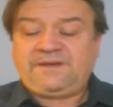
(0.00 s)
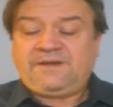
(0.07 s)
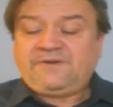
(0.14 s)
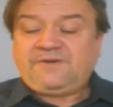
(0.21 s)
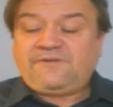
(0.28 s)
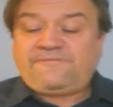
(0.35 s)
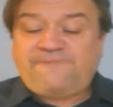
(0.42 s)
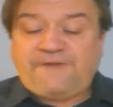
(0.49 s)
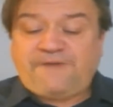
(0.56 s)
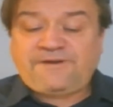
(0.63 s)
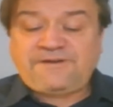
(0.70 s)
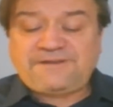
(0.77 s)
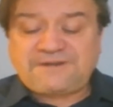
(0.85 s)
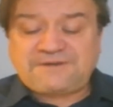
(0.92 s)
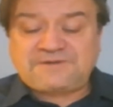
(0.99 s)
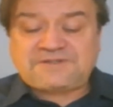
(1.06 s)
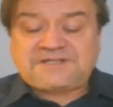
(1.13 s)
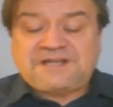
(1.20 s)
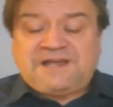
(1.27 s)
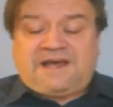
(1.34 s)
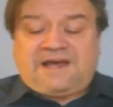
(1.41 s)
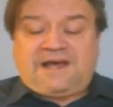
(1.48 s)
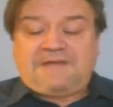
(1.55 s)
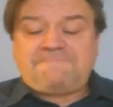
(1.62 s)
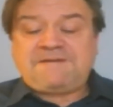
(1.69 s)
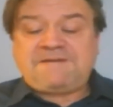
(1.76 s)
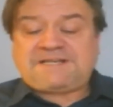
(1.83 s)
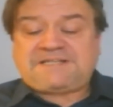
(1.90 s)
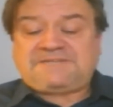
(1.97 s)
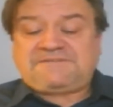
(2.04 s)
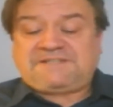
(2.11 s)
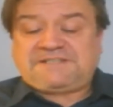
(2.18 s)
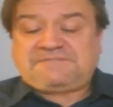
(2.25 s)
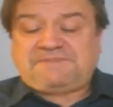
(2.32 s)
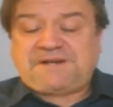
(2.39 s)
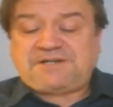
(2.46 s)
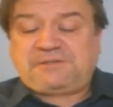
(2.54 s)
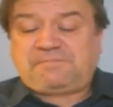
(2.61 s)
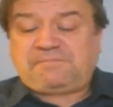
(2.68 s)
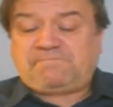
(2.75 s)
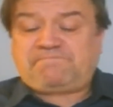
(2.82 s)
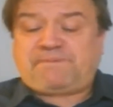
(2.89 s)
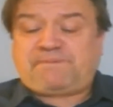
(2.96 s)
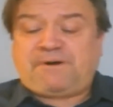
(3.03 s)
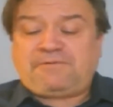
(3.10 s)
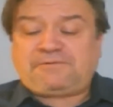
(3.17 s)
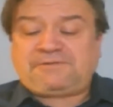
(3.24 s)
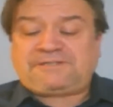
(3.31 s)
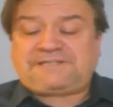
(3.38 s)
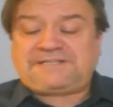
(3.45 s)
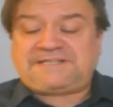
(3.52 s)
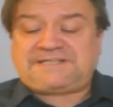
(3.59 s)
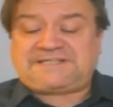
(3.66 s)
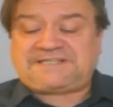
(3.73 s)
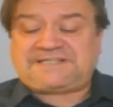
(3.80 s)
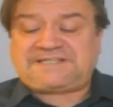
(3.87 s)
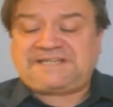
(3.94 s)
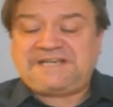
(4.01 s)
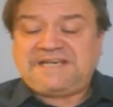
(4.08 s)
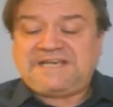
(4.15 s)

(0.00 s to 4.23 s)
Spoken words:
"Your father used a mix of special poultice